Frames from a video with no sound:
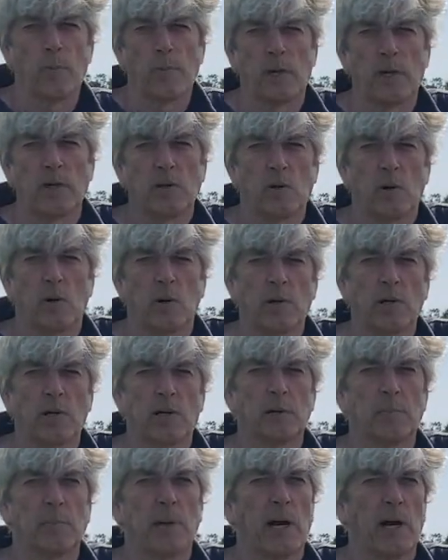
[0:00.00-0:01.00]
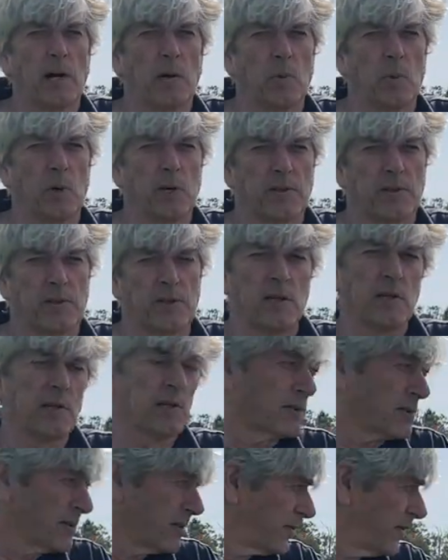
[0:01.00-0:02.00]
been talking about with the
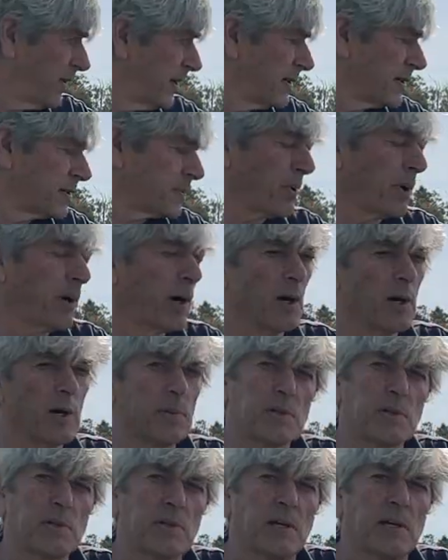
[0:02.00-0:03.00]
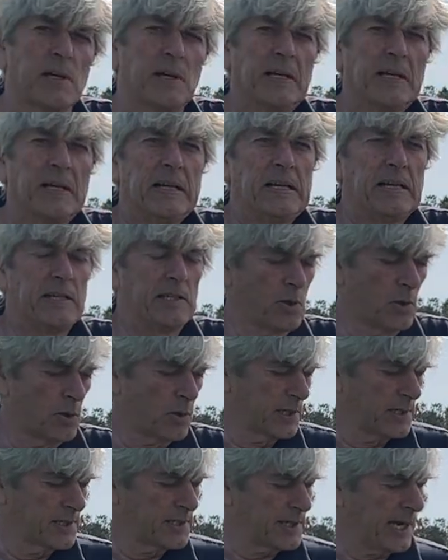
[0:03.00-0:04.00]
use of these probes is all
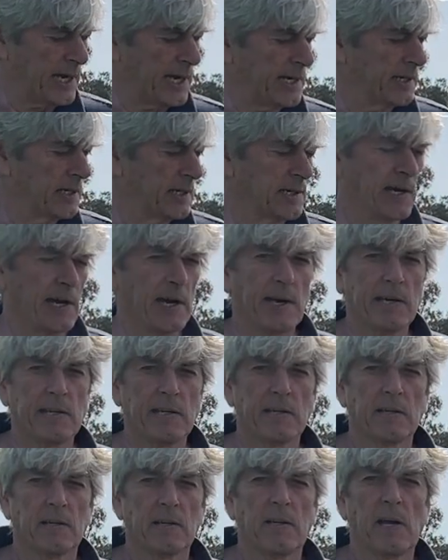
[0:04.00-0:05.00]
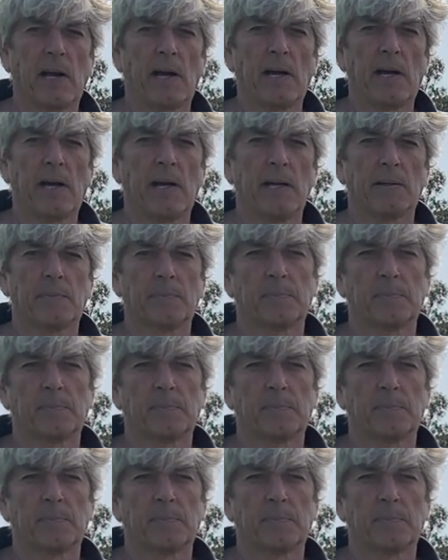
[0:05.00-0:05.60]
contained in a, uh,